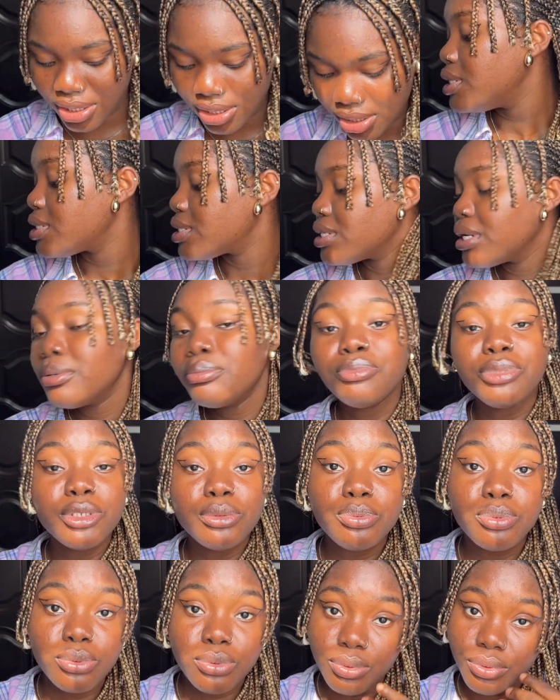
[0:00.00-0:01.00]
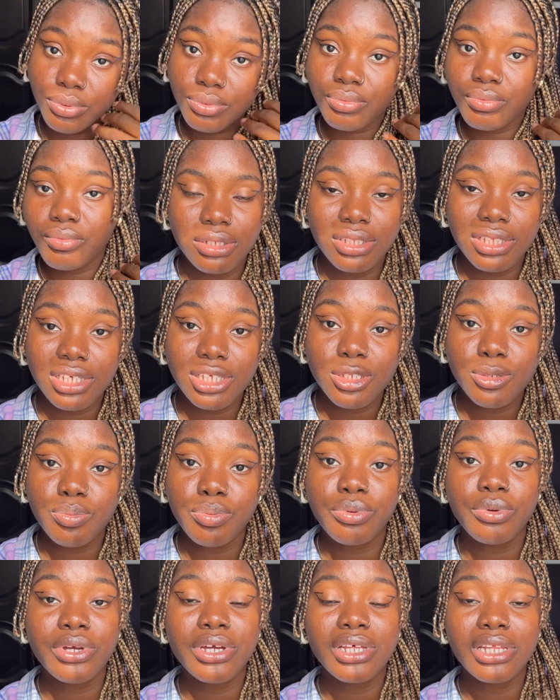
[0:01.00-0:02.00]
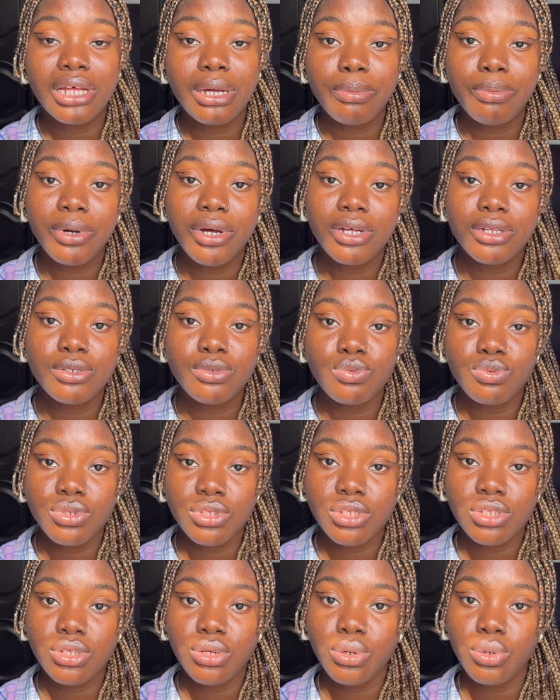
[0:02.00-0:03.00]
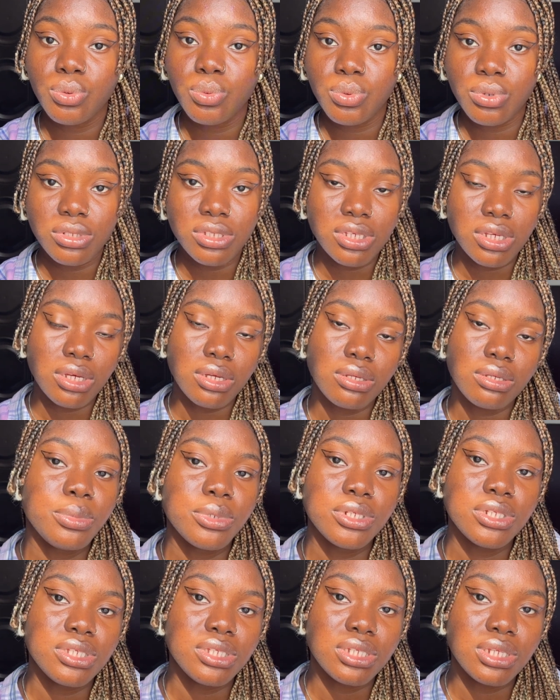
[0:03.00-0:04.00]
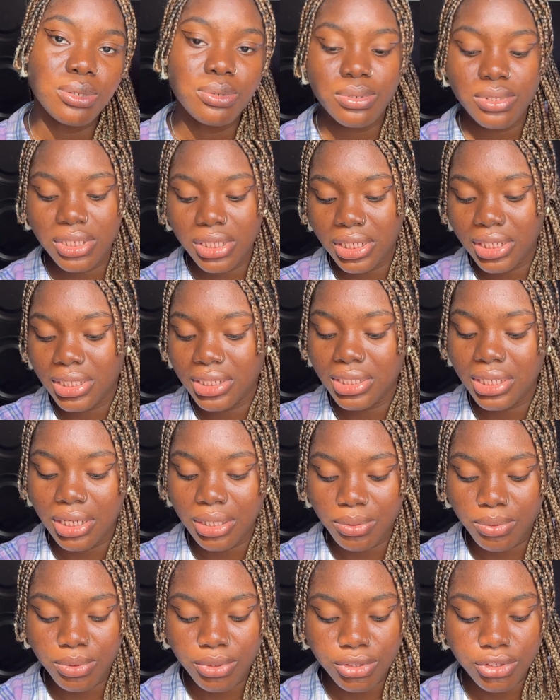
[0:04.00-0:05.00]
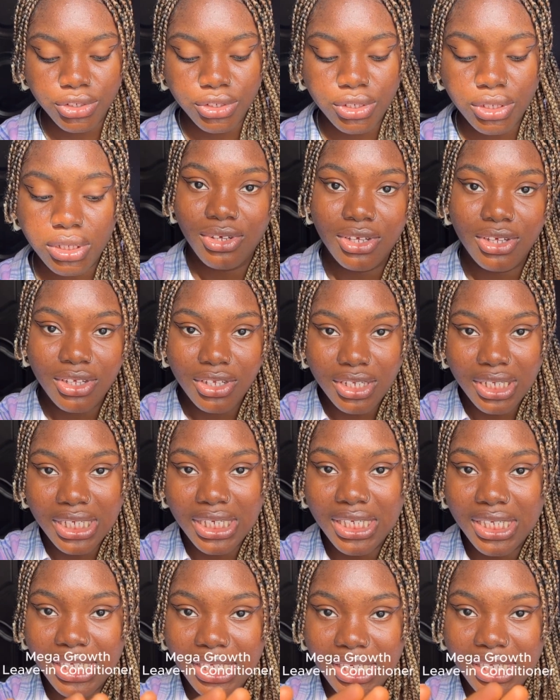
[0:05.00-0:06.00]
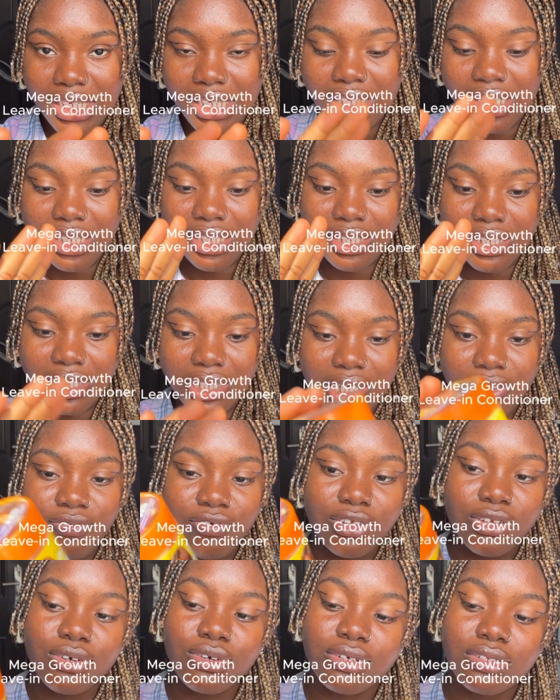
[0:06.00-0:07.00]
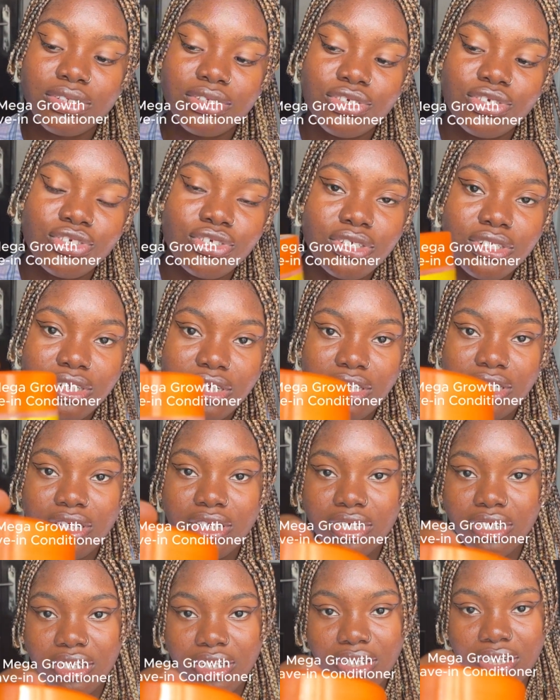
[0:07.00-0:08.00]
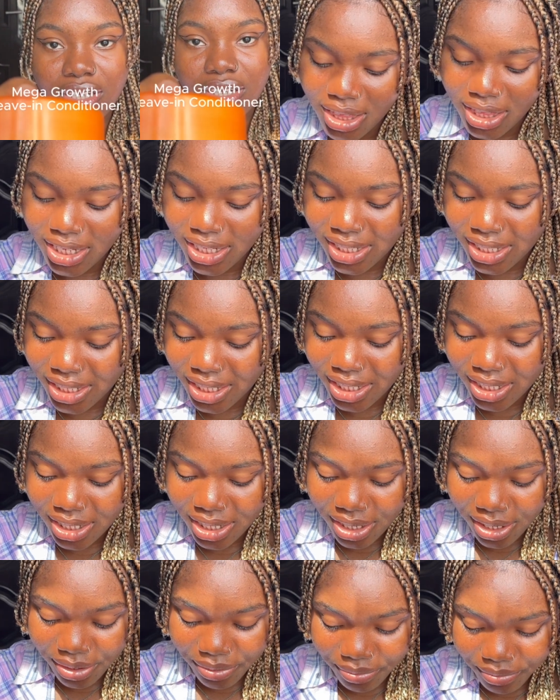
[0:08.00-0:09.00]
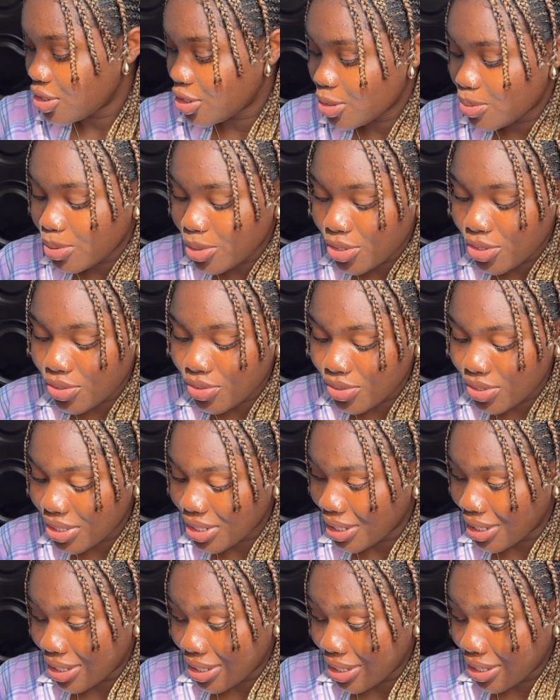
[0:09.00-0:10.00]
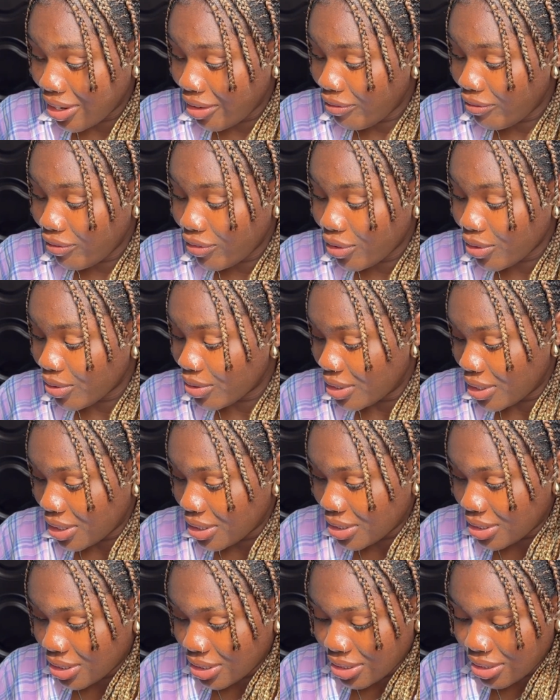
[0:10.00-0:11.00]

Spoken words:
some people, they spray that part with water, but there was a lady I watched, she used only leave-in conditioner and it worked just fine for her. This thing here, you're supposed to do it like every other day,